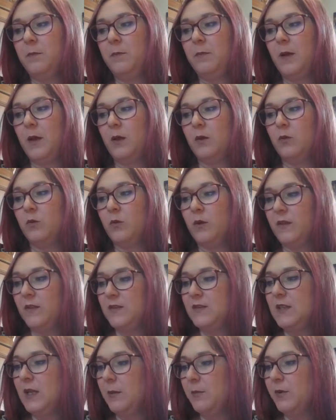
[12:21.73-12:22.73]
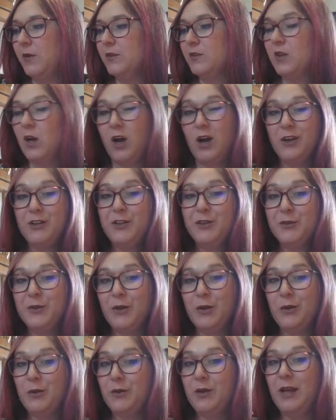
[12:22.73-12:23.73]
But with samples on your
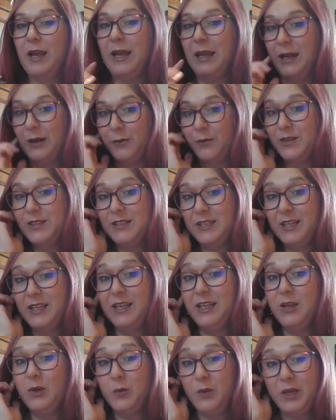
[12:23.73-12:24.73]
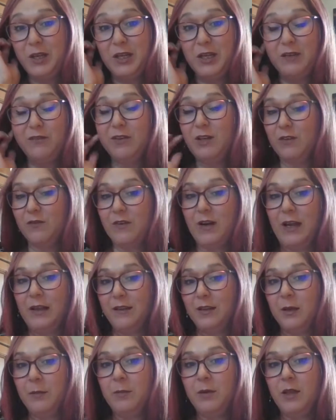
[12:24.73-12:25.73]
own, and I was thinking we could even invite
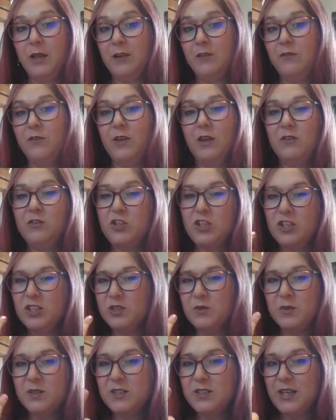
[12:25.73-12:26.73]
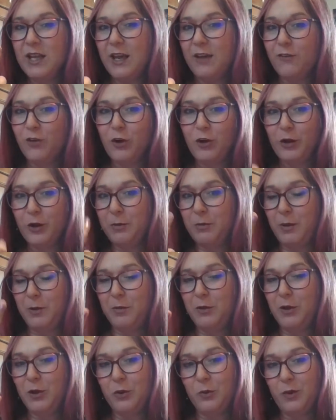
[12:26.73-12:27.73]
them if she just wants to have her and
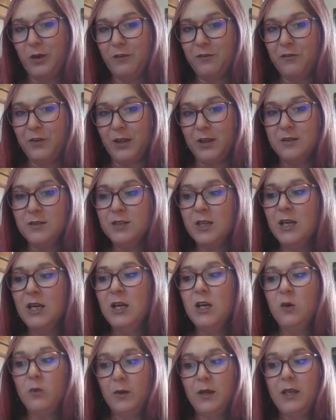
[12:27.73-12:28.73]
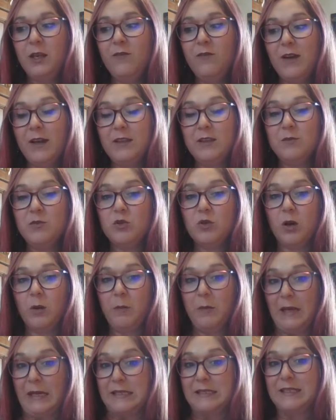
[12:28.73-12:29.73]
maybe her one friend, we can invite them to our
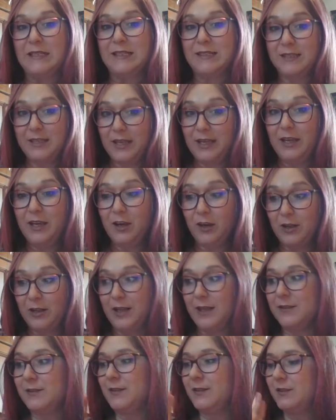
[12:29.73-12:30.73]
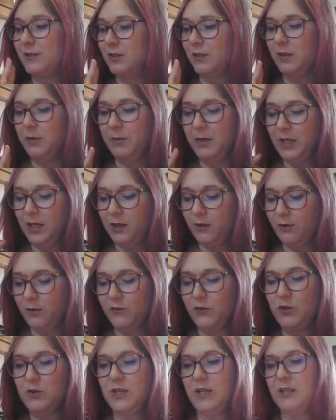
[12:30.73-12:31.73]
basic skincare class. So let me get you a
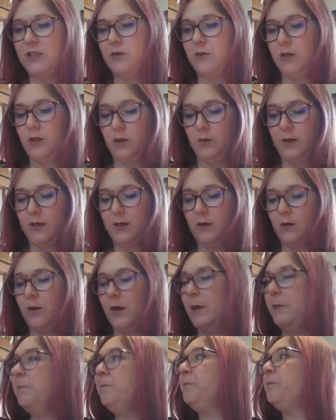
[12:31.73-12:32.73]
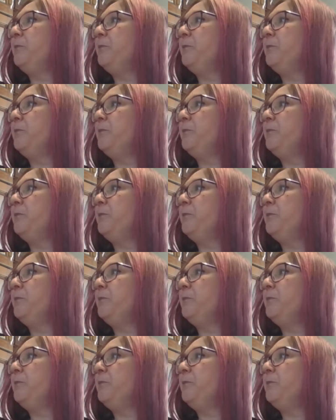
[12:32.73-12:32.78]
few dates really quick, okay?